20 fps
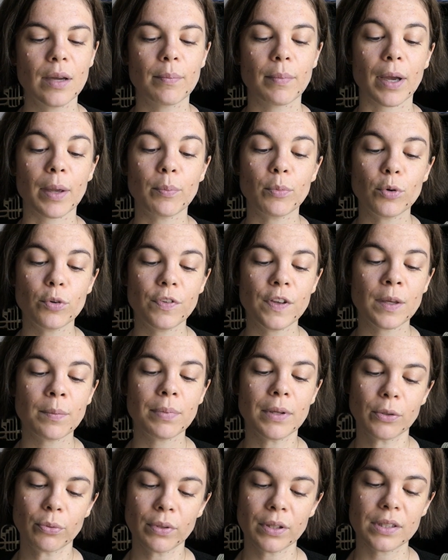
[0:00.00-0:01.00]
By moving
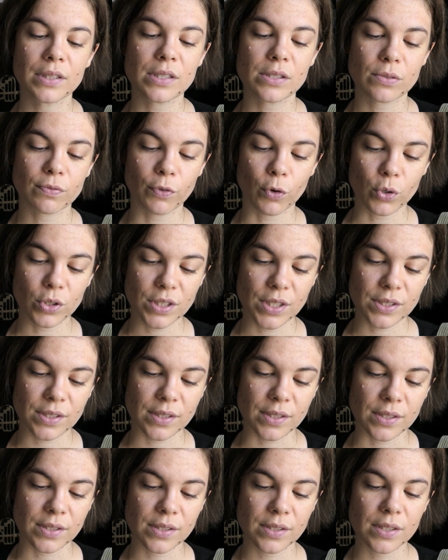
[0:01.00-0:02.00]
between these
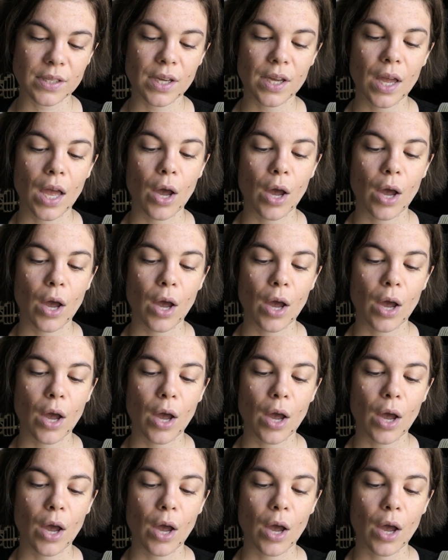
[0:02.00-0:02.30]
vortices,